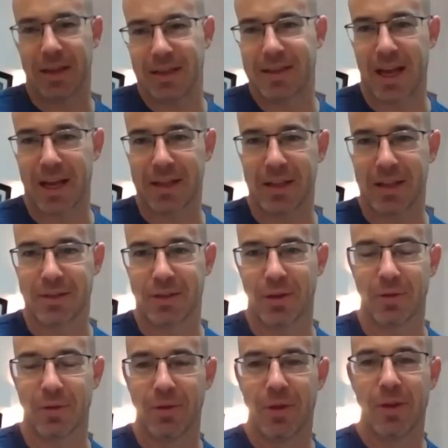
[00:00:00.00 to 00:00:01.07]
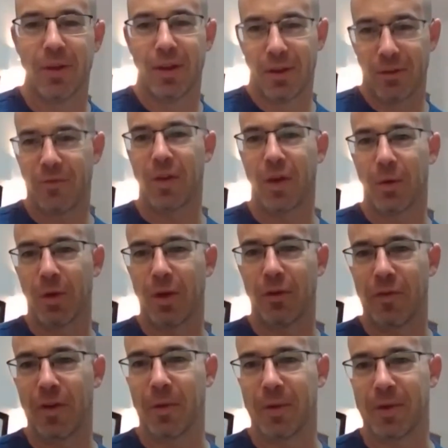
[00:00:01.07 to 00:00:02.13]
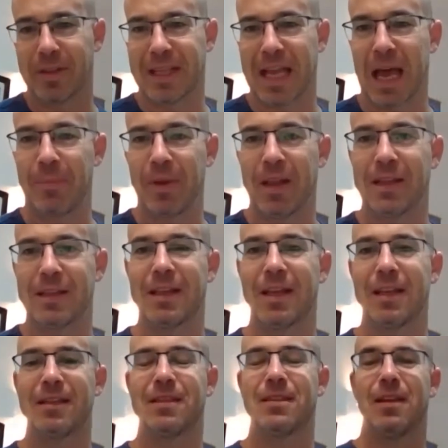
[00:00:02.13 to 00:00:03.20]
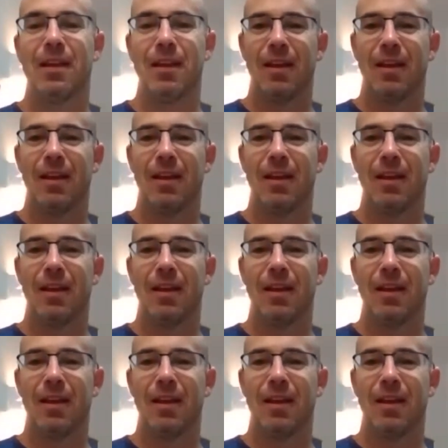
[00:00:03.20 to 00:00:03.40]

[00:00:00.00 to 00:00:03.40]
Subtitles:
exactly. So feel what you feel, because happiness is